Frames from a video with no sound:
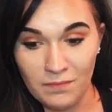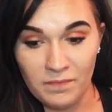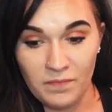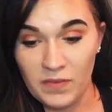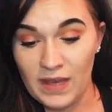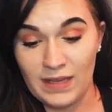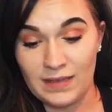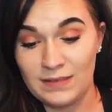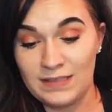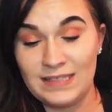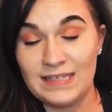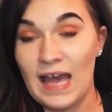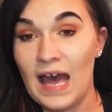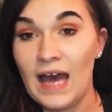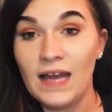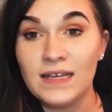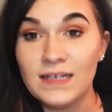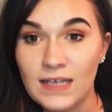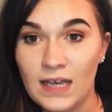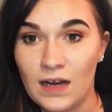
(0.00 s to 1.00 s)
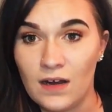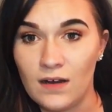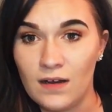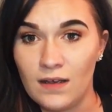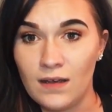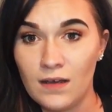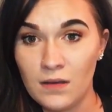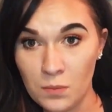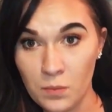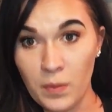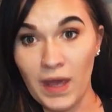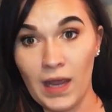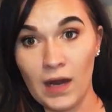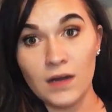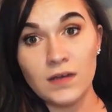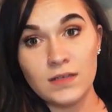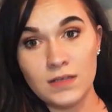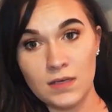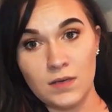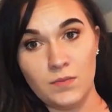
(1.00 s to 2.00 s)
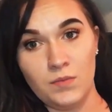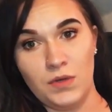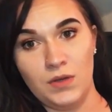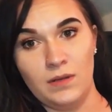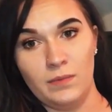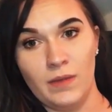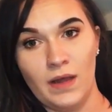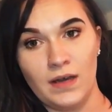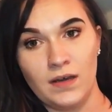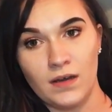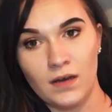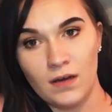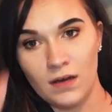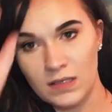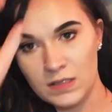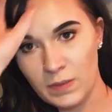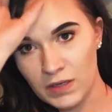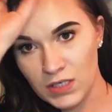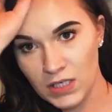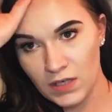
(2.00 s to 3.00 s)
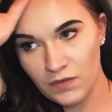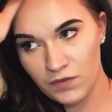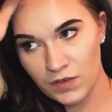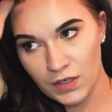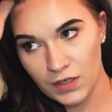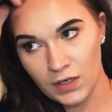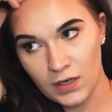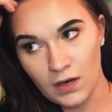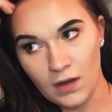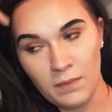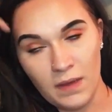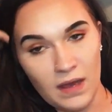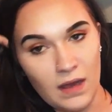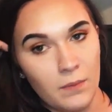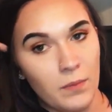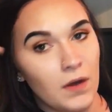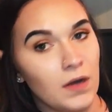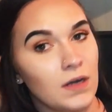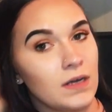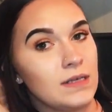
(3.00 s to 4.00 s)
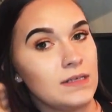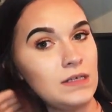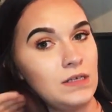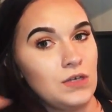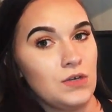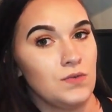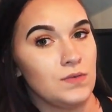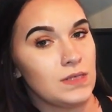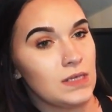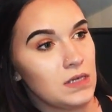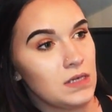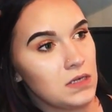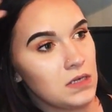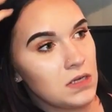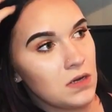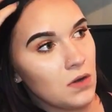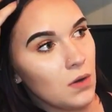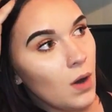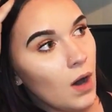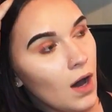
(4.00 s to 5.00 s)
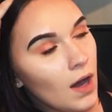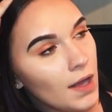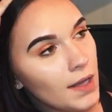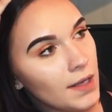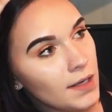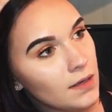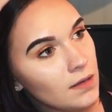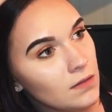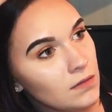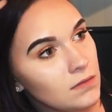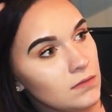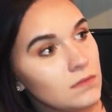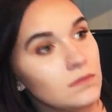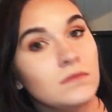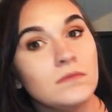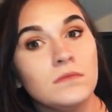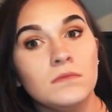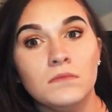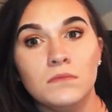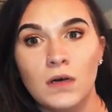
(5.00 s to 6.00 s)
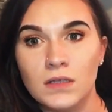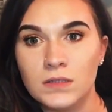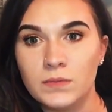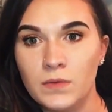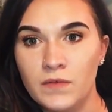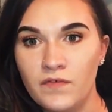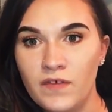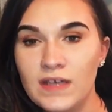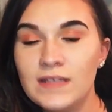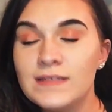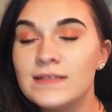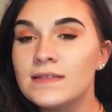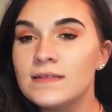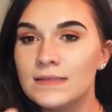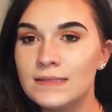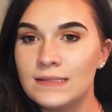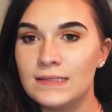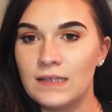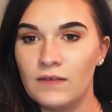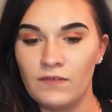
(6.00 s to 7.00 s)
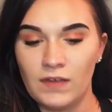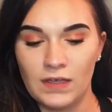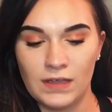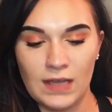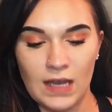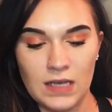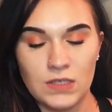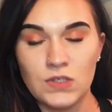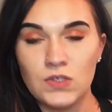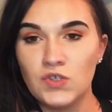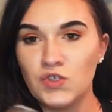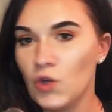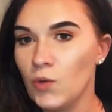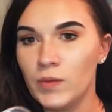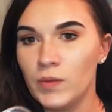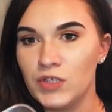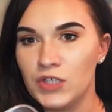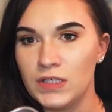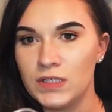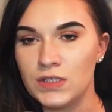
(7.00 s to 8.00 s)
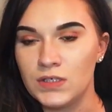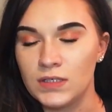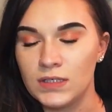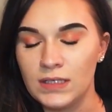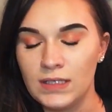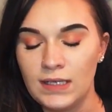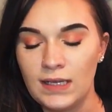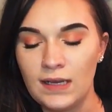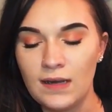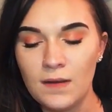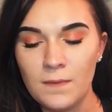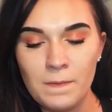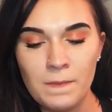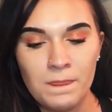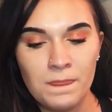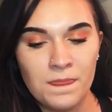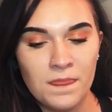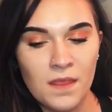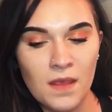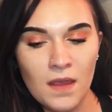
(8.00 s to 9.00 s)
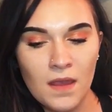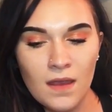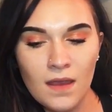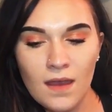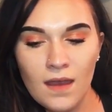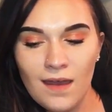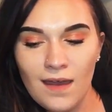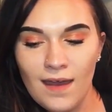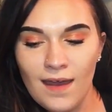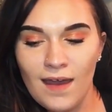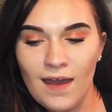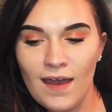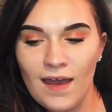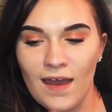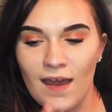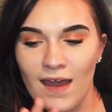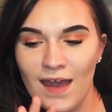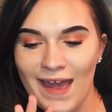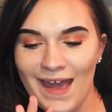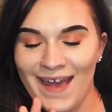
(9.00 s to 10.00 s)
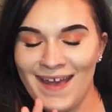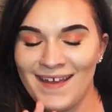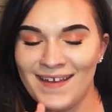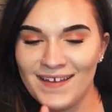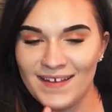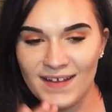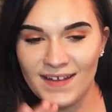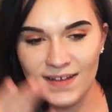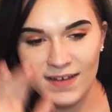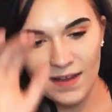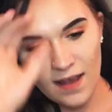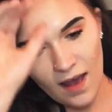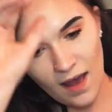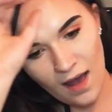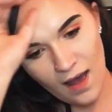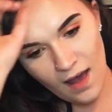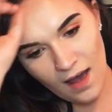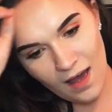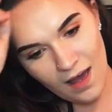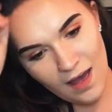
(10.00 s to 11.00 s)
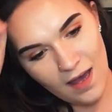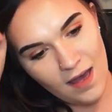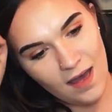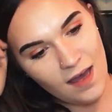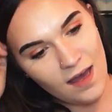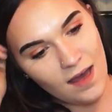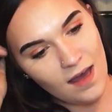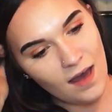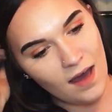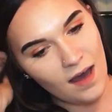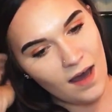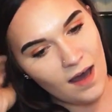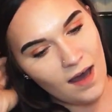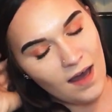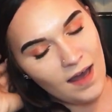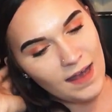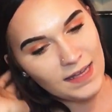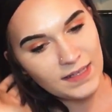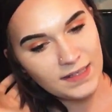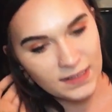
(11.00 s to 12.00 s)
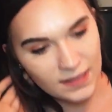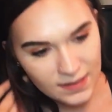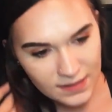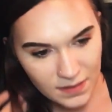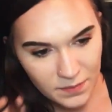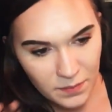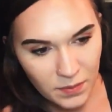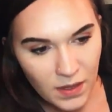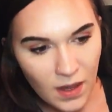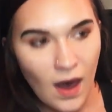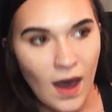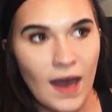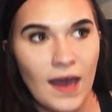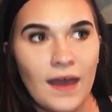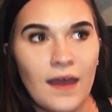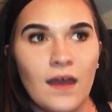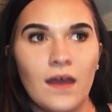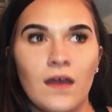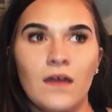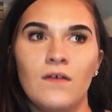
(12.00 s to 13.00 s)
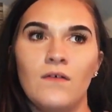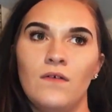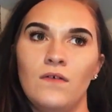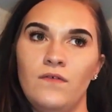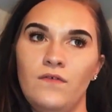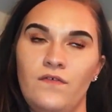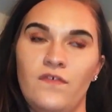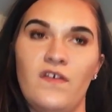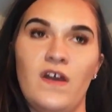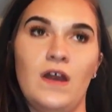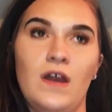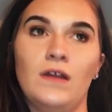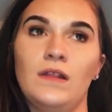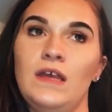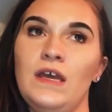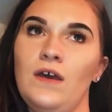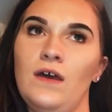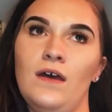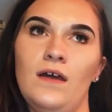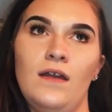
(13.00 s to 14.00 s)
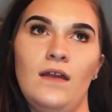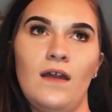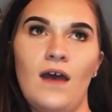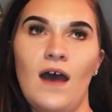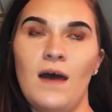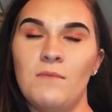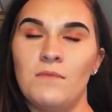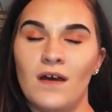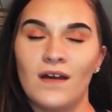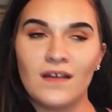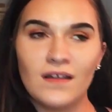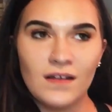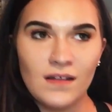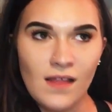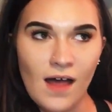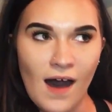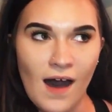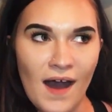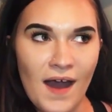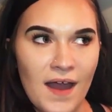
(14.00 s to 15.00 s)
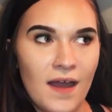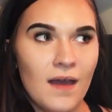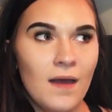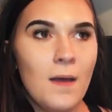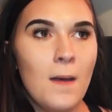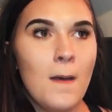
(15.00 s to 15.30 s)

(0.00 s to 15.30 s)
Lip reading: like sanitary compared to a beauty blender, especially if you're a makeup artist and use it, you know, on multiple faces and stuff like that. It's so much easier to clean, and it does apply fairly good, I'm not gonna lie.